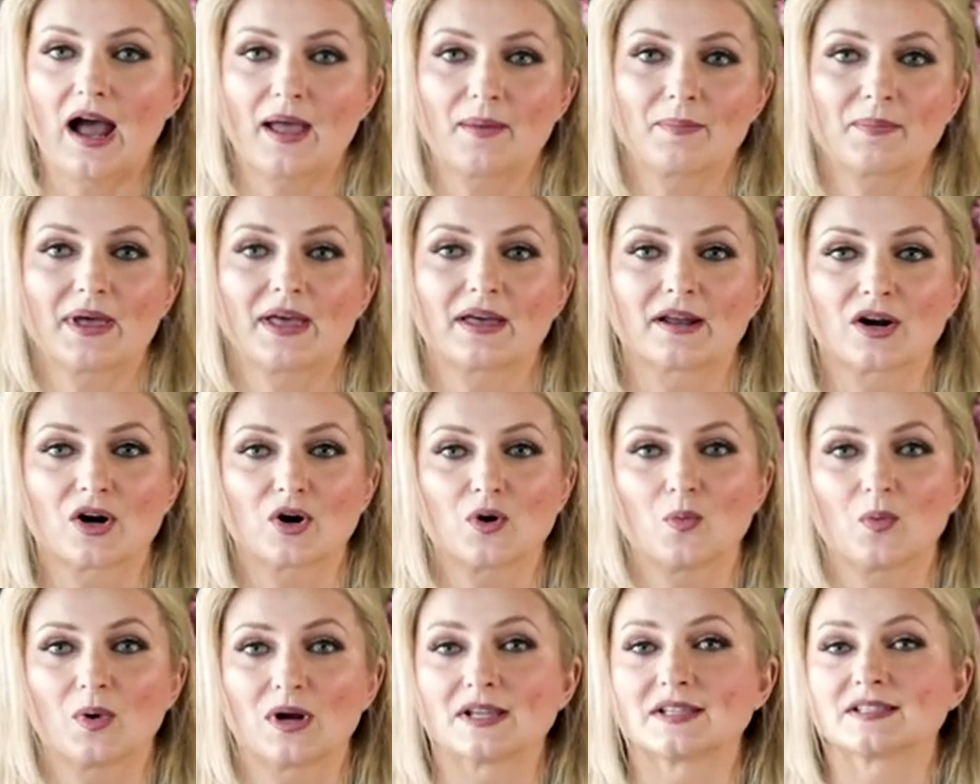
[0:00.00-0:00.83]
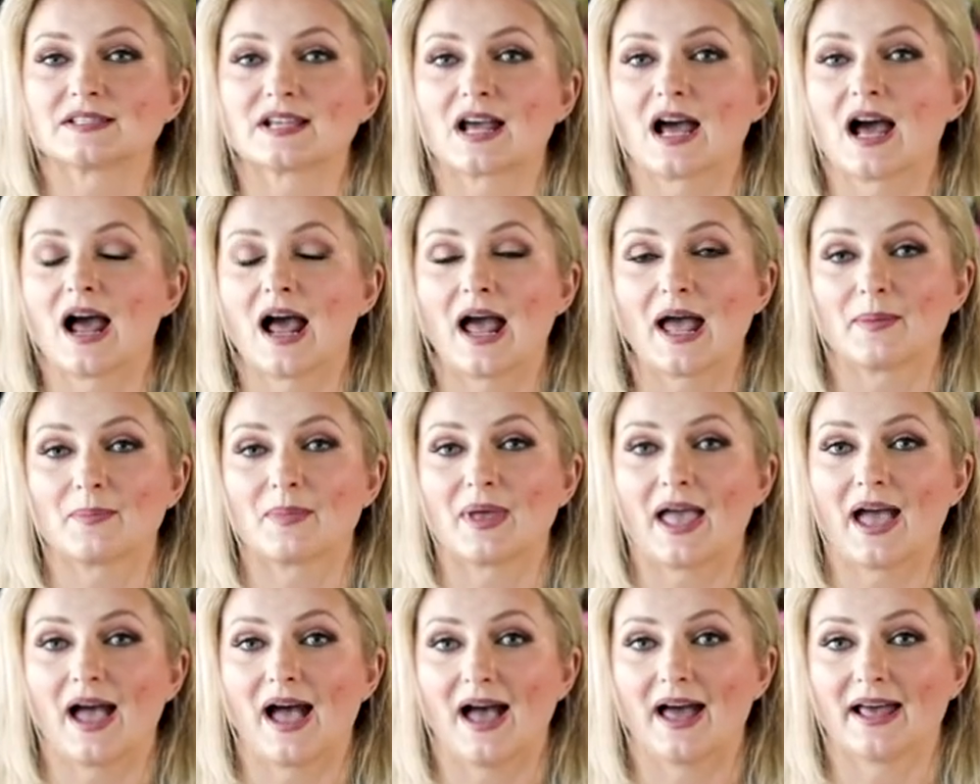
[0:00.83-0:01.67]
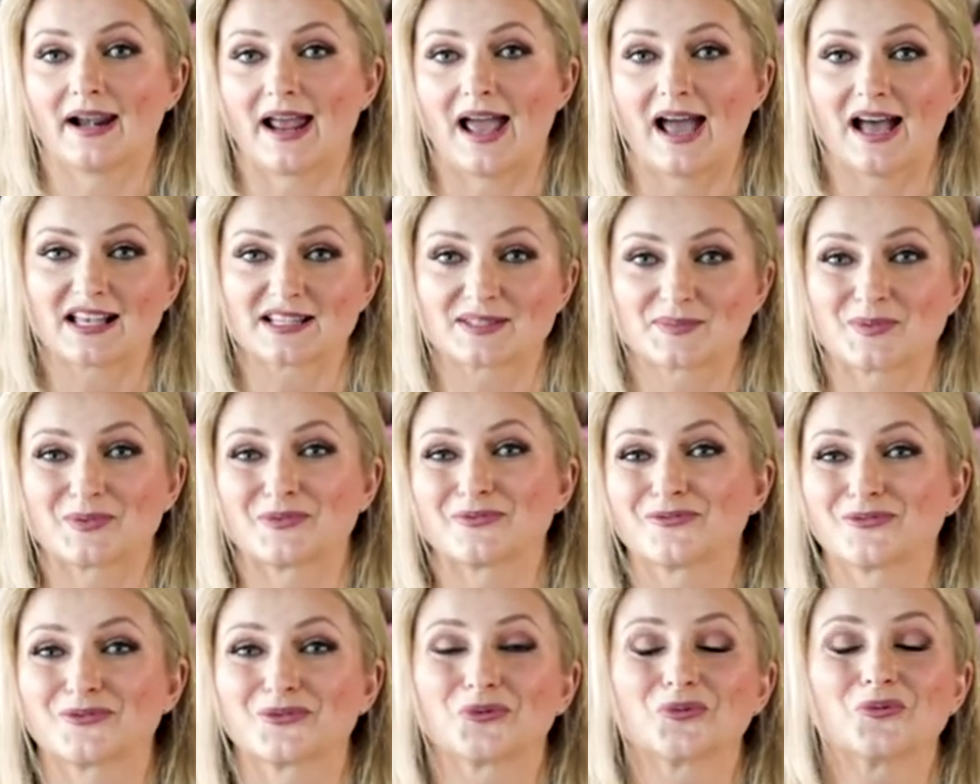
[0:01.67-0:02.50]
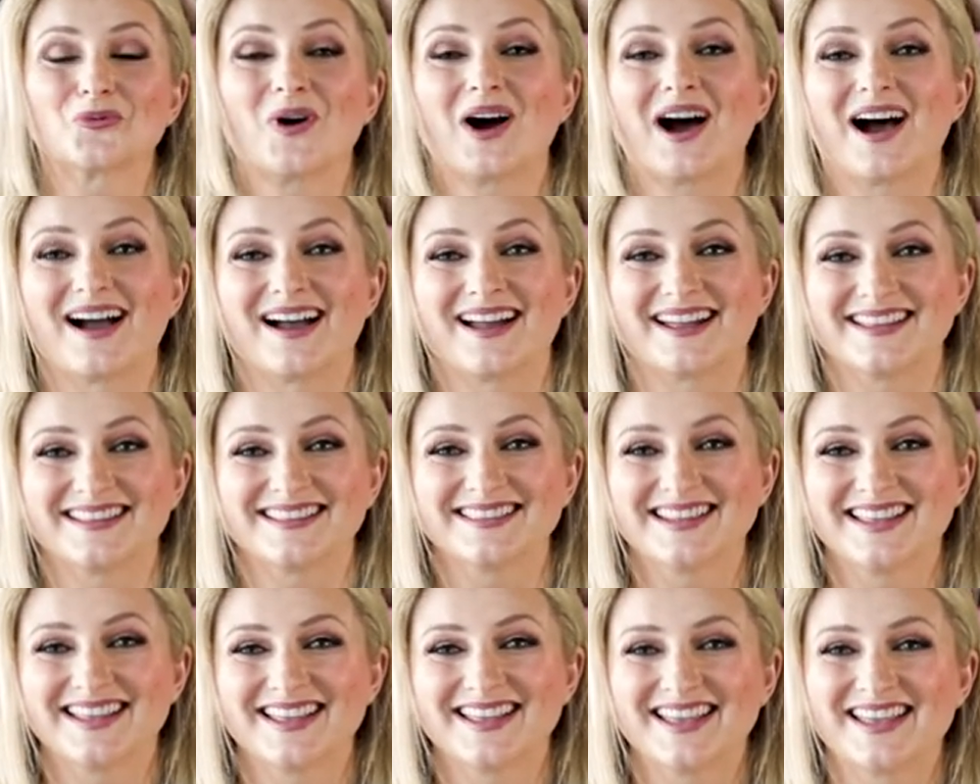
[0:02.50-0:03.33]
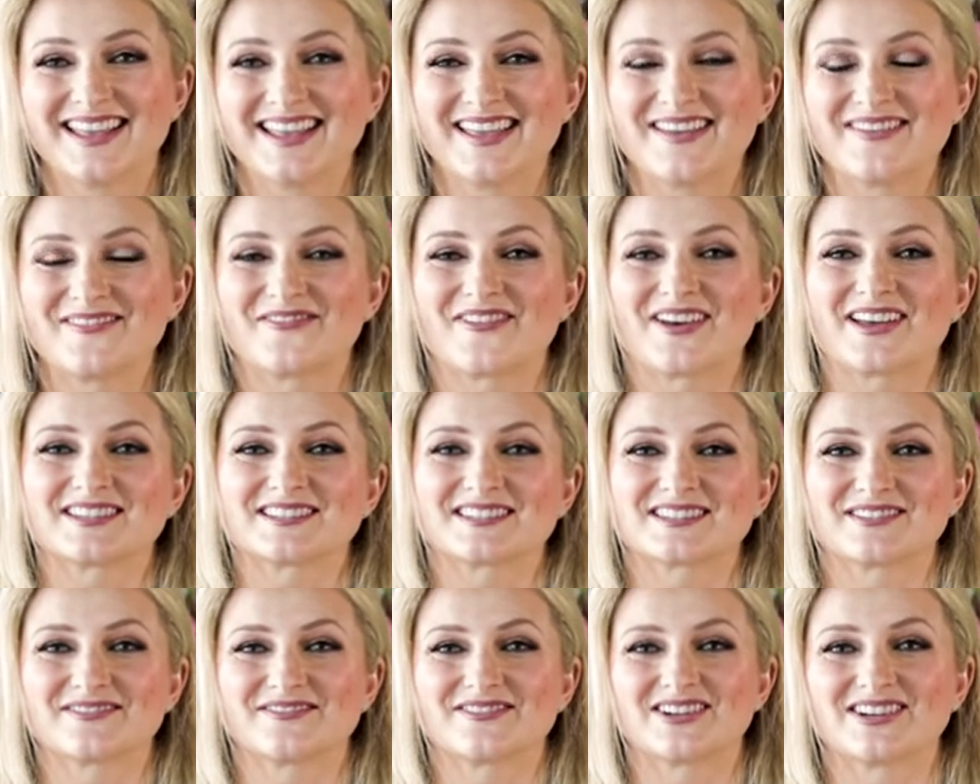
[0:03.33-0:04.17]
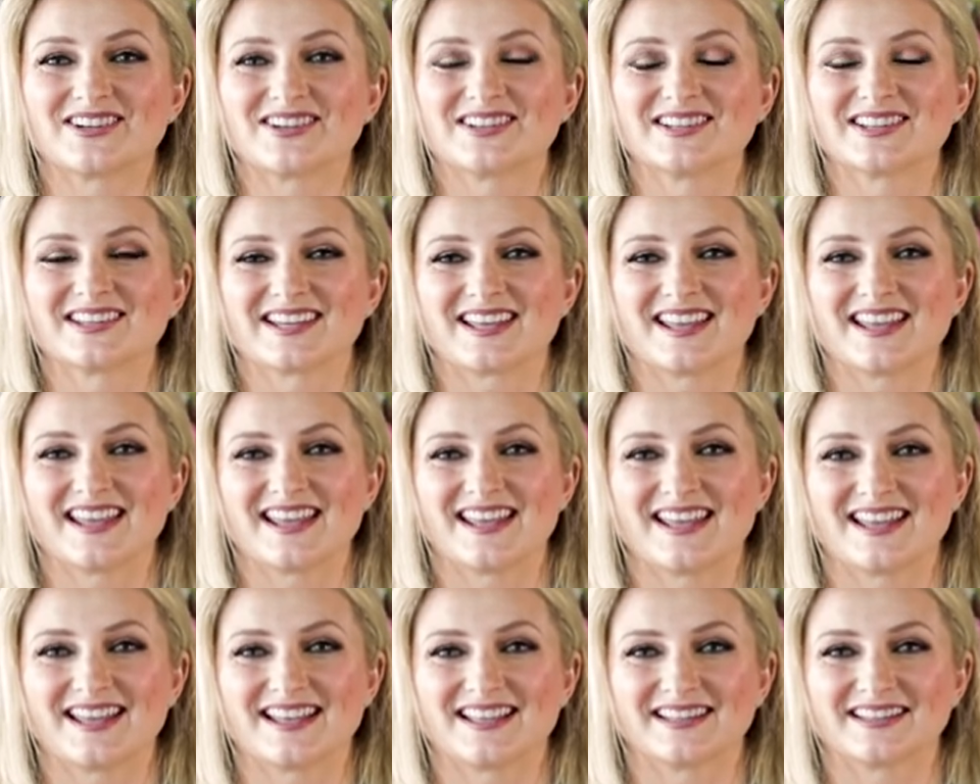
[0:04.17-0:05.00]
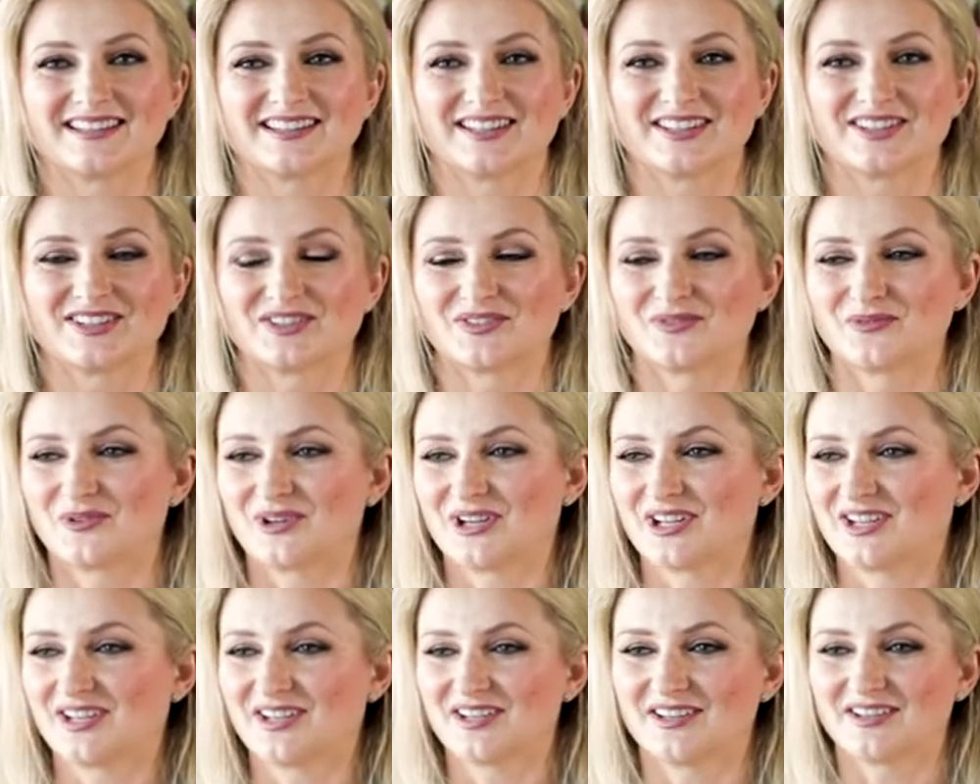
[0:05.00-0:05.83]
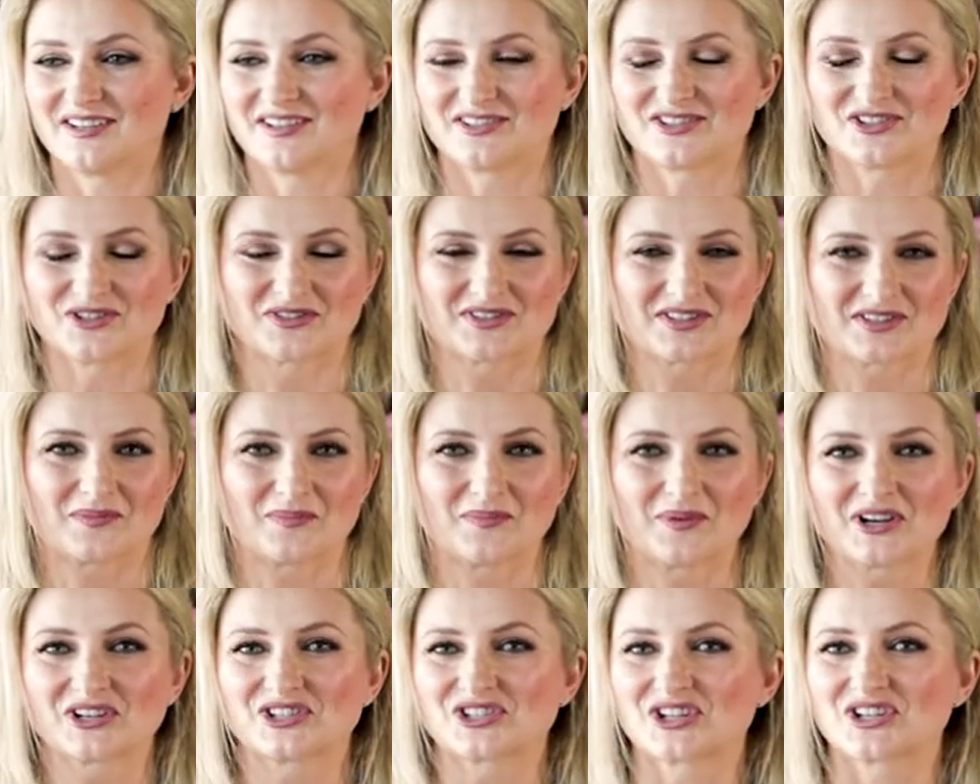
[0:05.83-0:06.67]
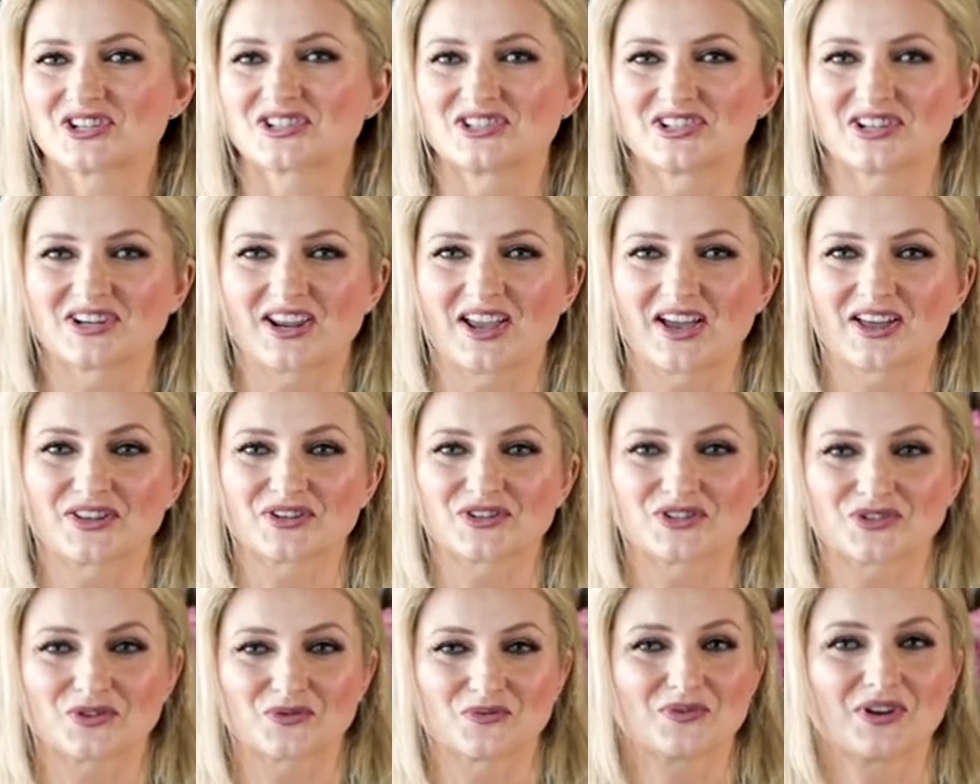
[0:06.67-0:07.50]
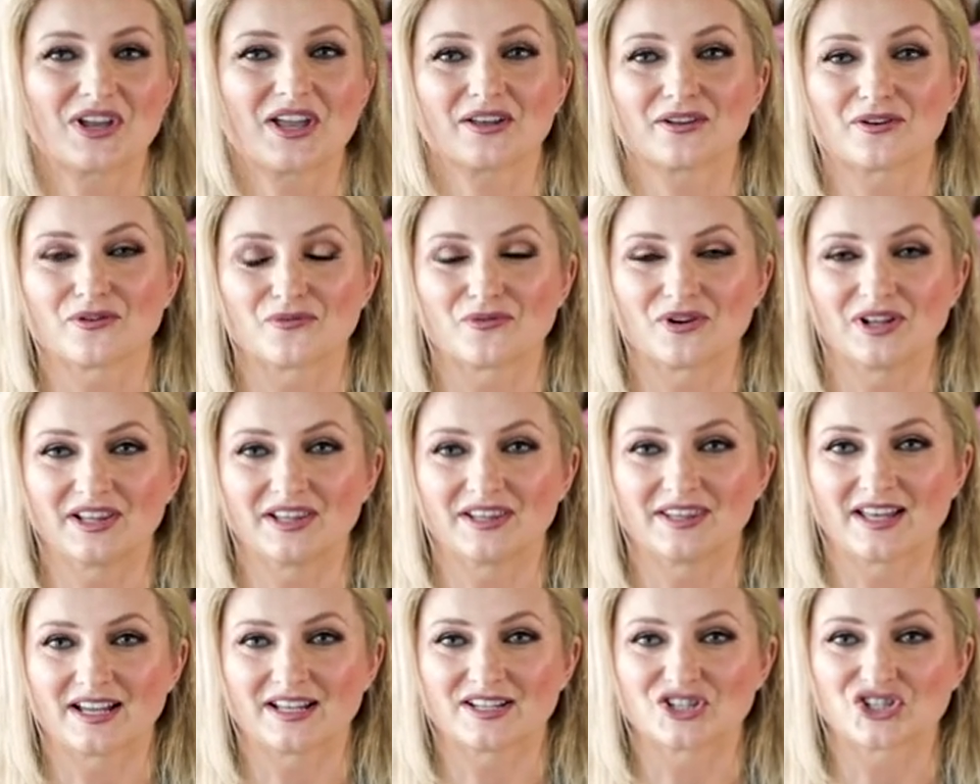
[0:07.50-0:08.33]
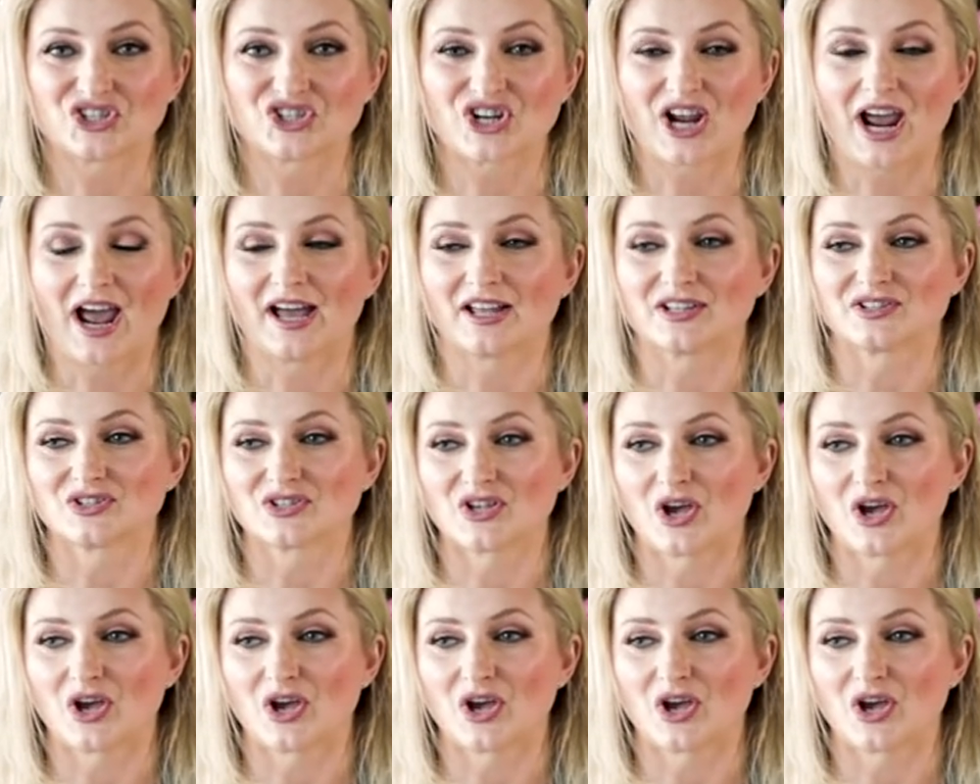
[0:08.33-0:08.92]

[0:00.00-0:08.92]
I met her one time at Aspen Fun Wine Festival and we took some pictures together. So we had a really nice chat.